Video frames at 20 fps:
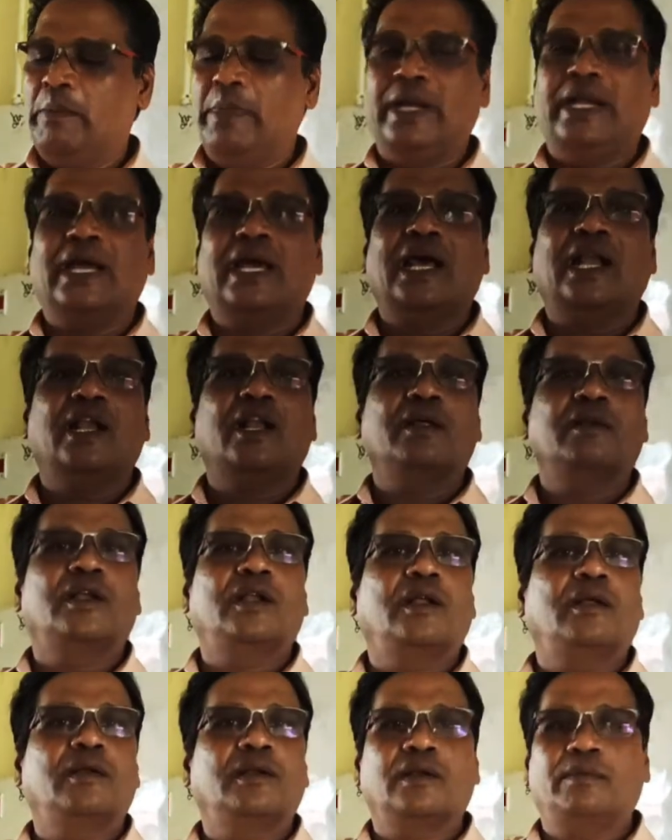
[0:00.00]

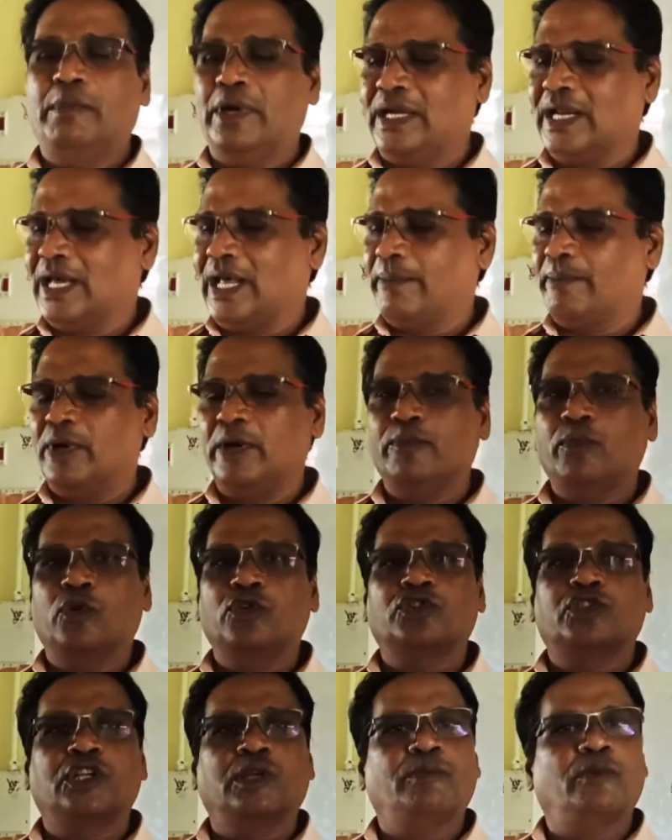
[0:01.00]
Metacarpal
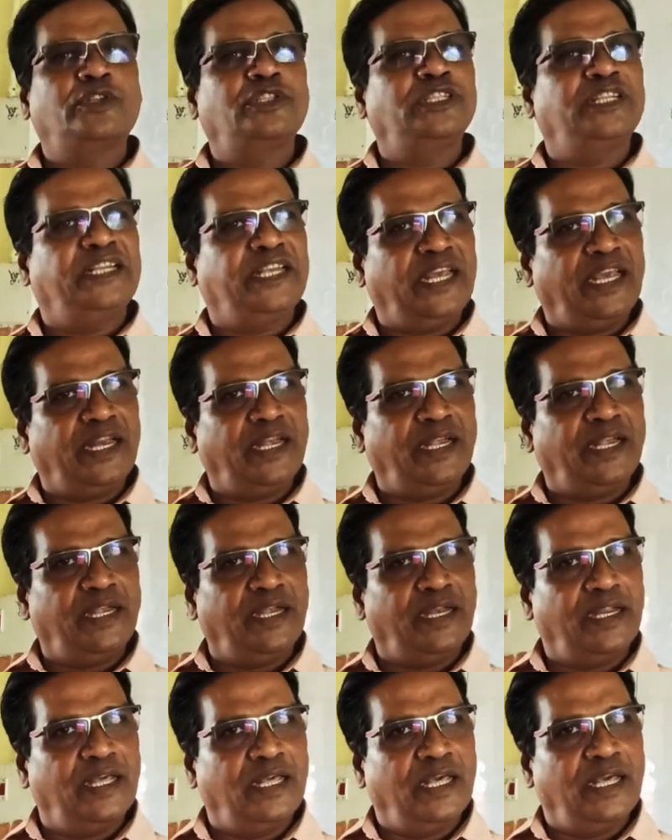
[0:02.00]
bones number is
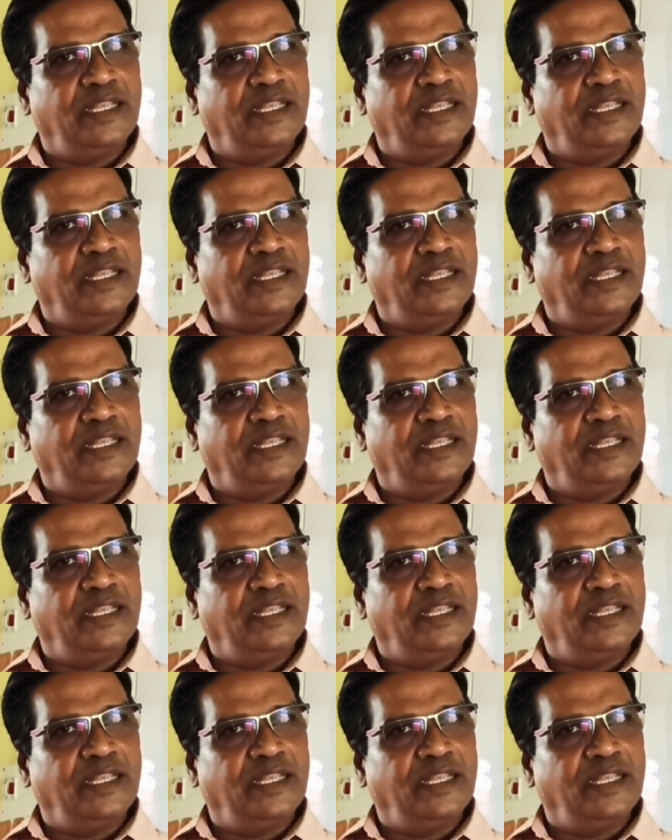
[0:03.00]
10.